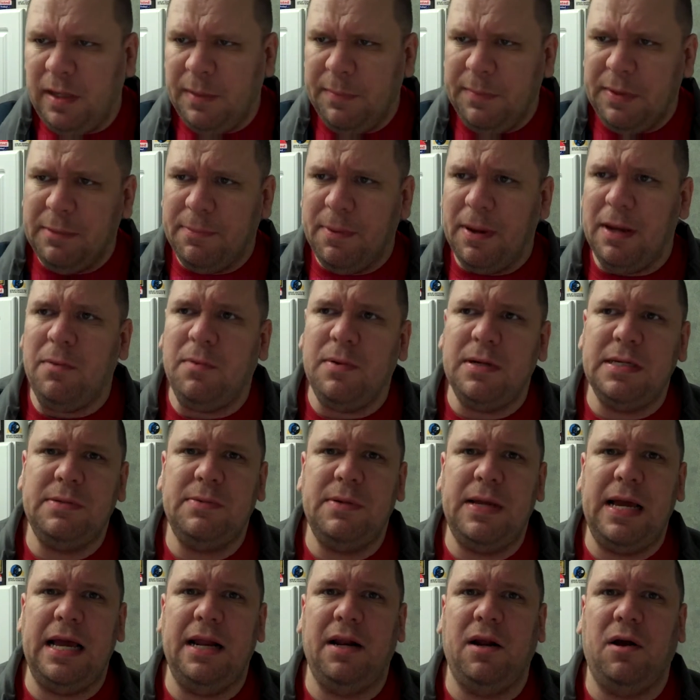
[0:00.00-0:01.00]
but the pain was
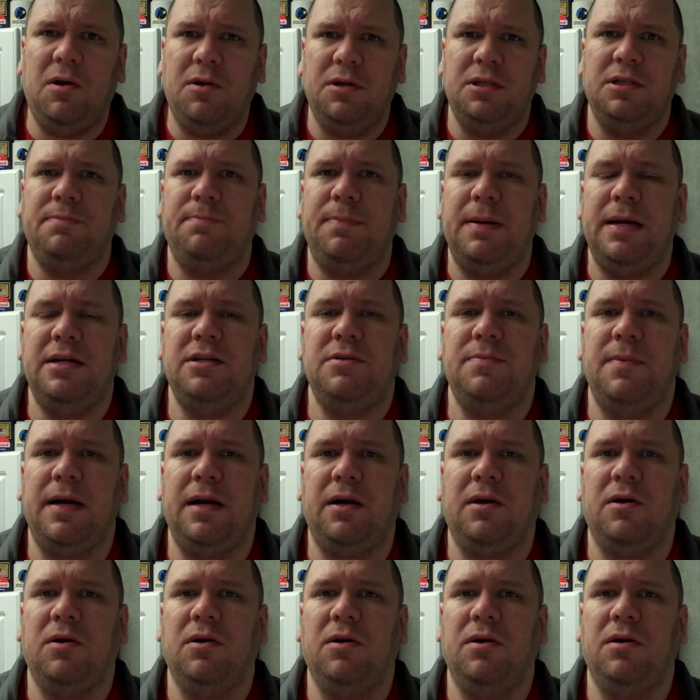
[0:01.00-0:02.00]
we had all this
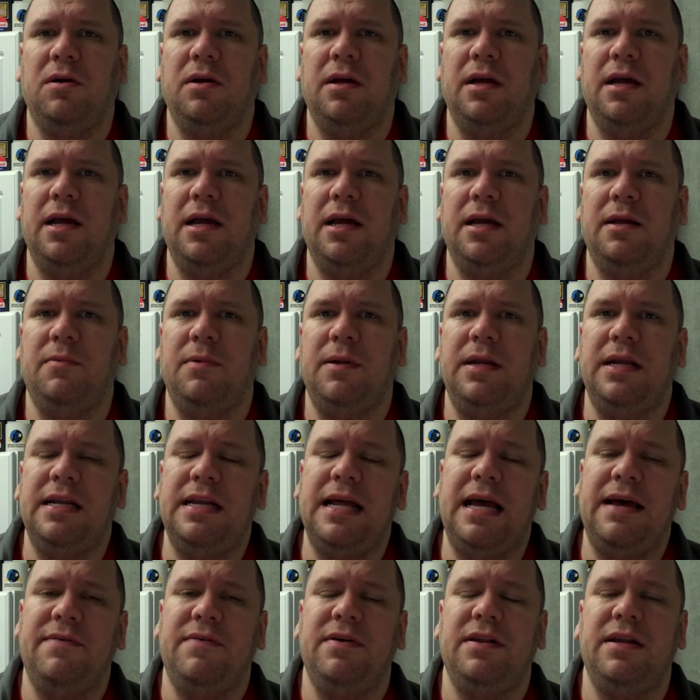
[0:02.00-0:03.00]
PageMaker, and we
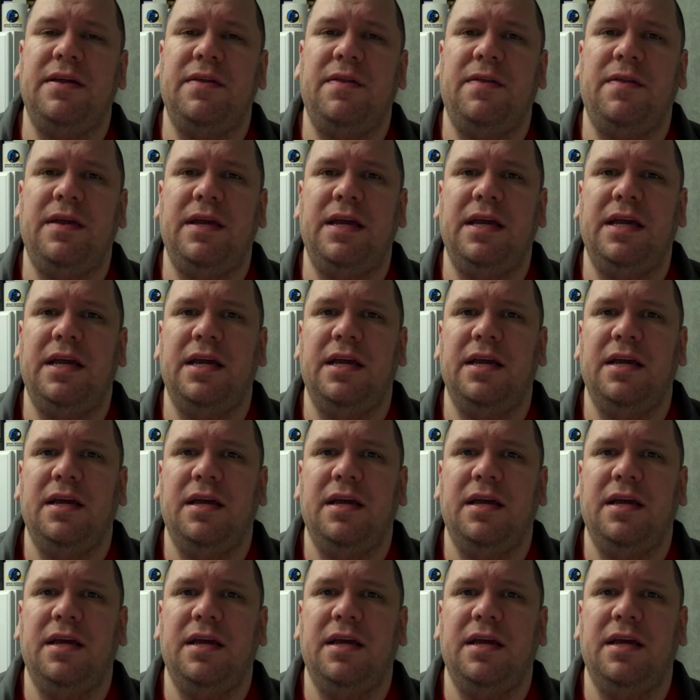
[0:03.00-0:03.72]
didn't have it in the.